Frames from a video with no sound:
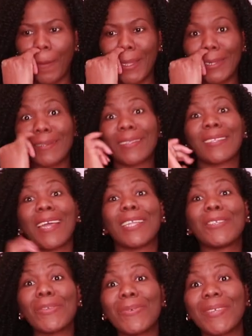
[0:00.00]
what else did
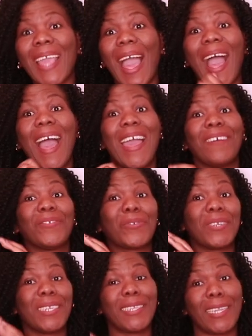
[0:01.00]
I do yeah I have
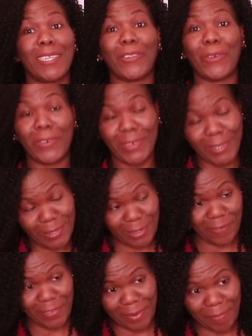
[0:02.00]
already started ordering
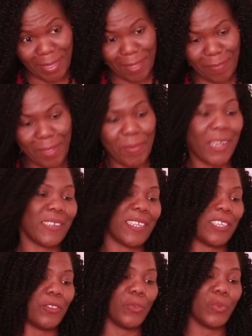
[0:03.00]
stuff for the baby because
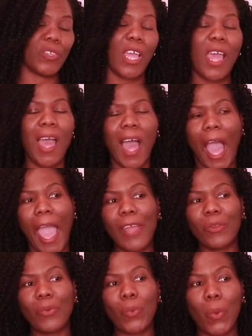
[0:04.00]
I don't I
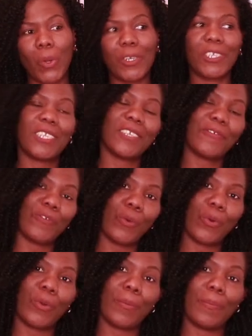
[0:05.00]
don't want
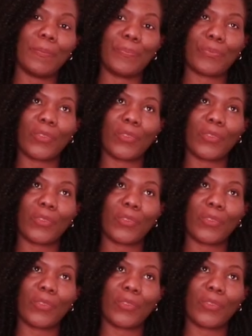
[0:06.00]
for